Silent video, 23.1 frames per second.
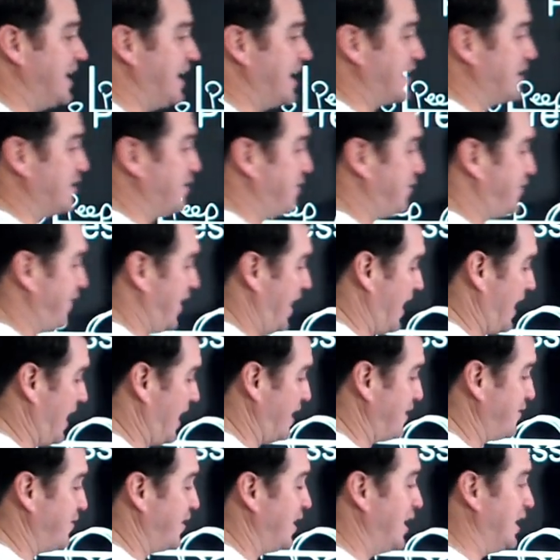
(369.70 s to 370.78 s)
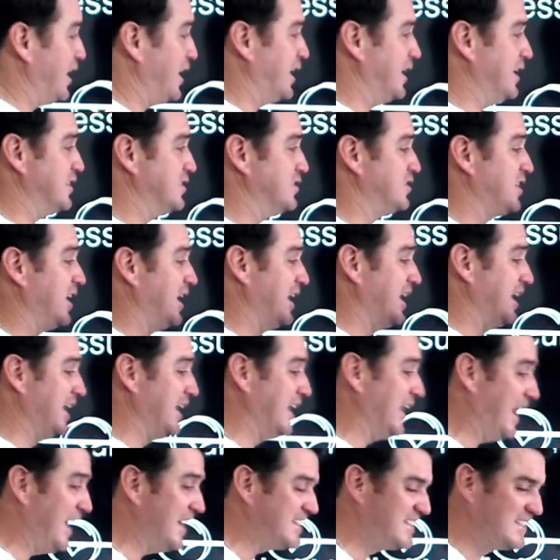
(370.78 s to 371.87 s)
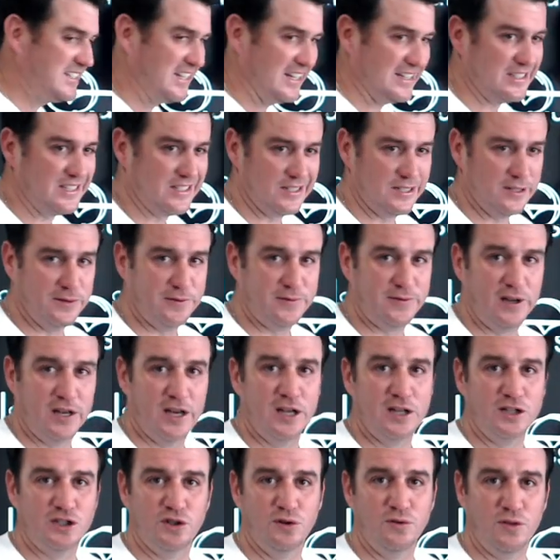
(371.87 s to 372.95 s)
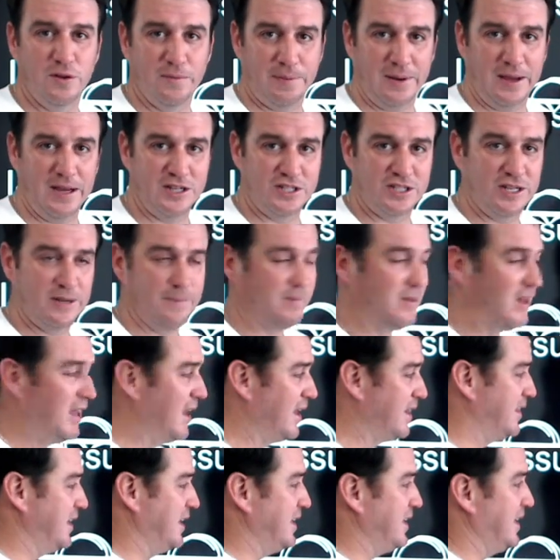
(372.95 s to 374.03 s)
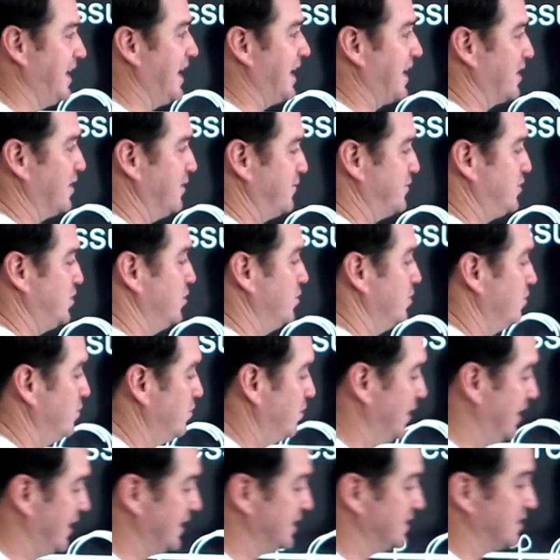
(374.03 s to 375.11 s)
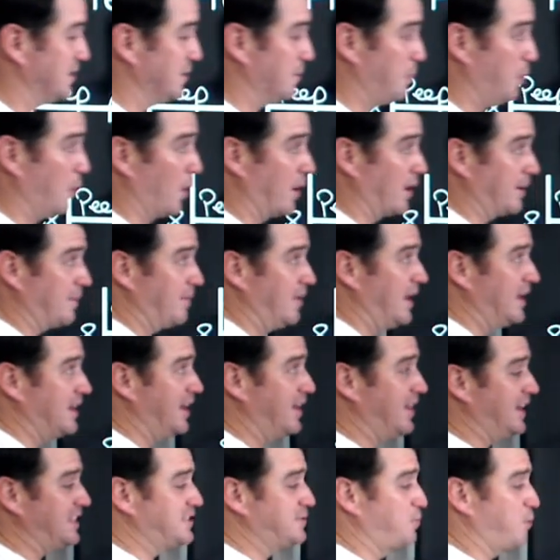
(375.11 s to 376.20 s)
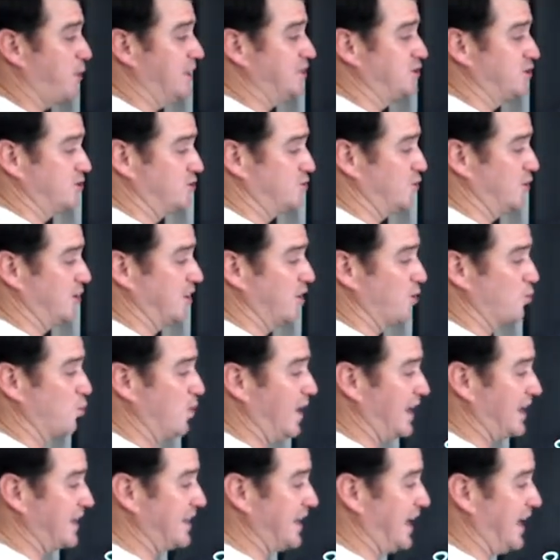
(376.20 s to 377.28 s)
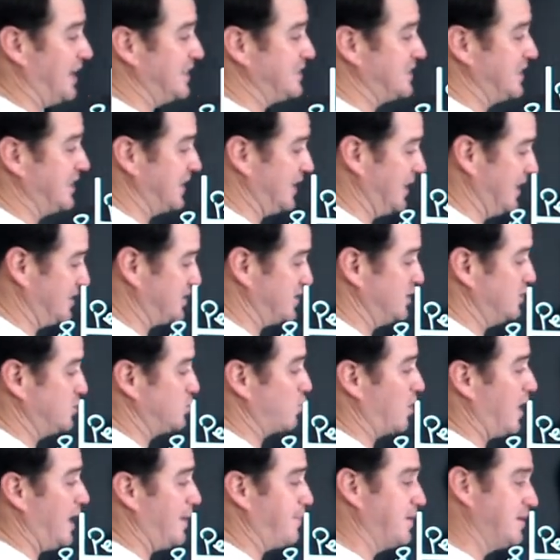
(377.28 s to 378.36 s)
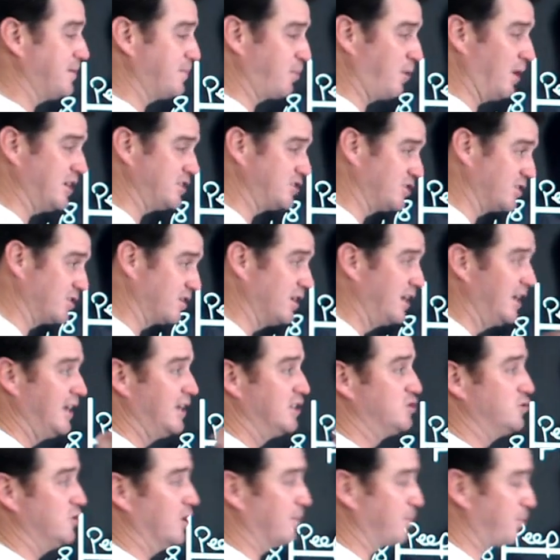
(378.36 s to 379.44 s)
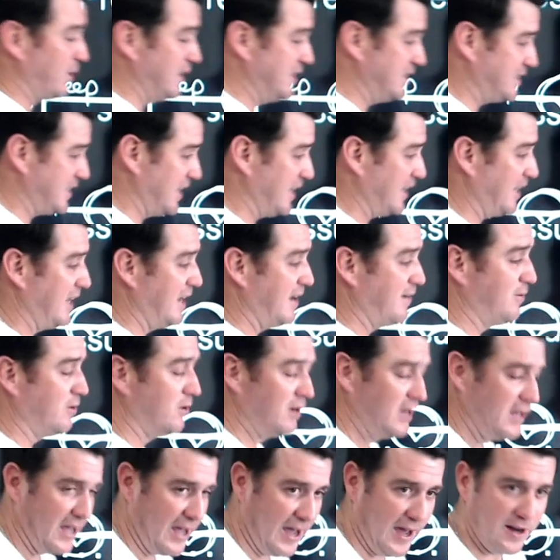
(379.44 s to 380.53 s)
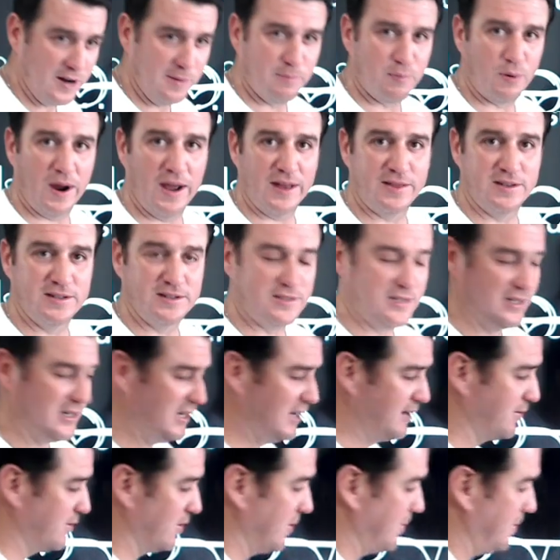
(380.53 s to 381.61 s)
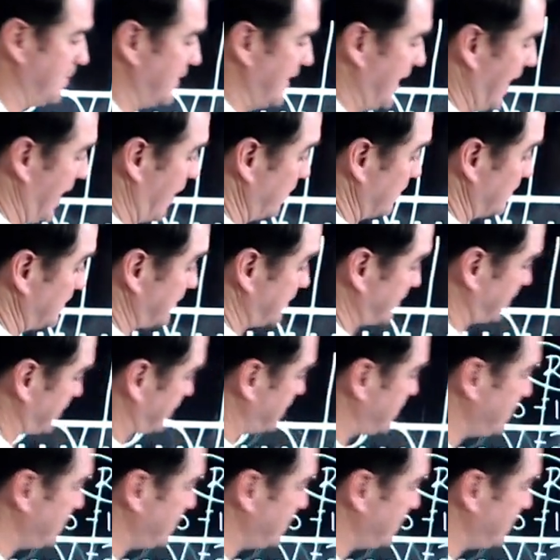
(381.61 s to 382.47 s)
that -5 is less sensitive to the patient than -2 is important. Now that's pressure trigger, recognizing it's a drop in pressure to a preset level and a breath is delivered. Now,